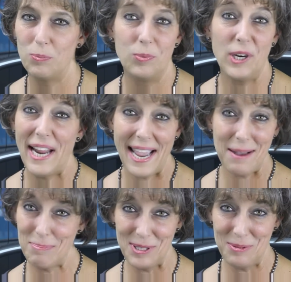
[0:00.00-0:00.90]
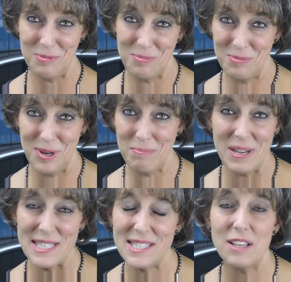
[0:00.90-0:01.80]
What happened when
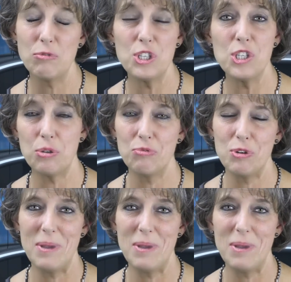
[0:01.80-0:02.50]
my son returned from